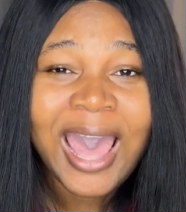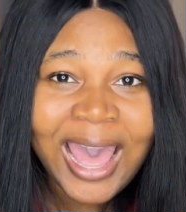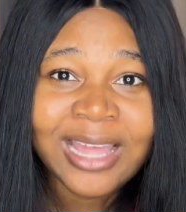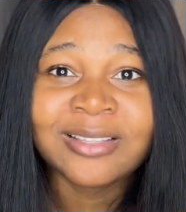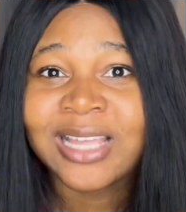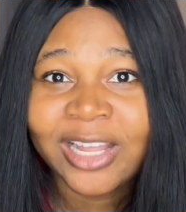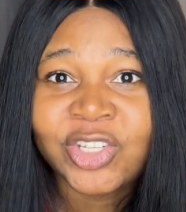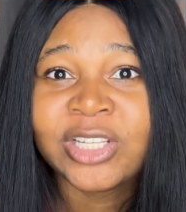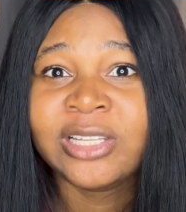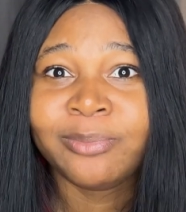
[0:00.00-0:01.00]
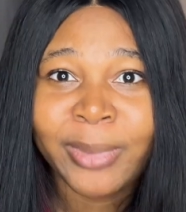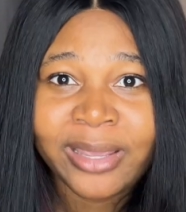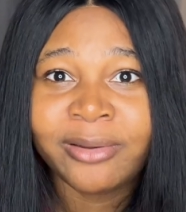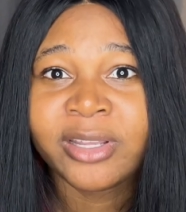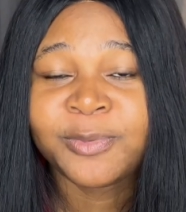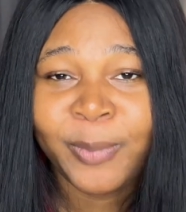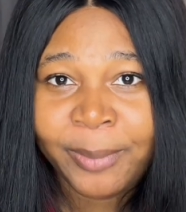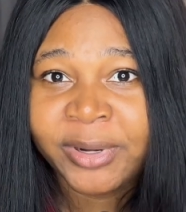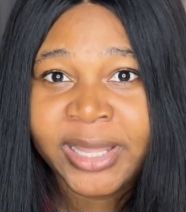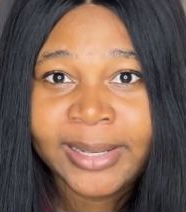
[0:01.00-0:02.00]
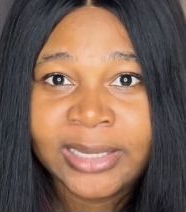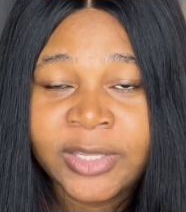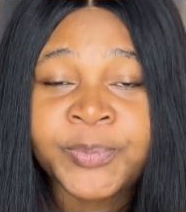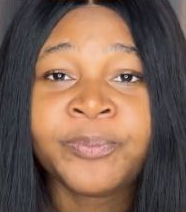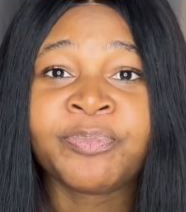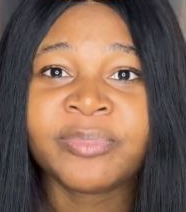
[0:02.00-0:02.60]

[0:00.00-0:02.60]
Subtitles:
and actually migrate permanently,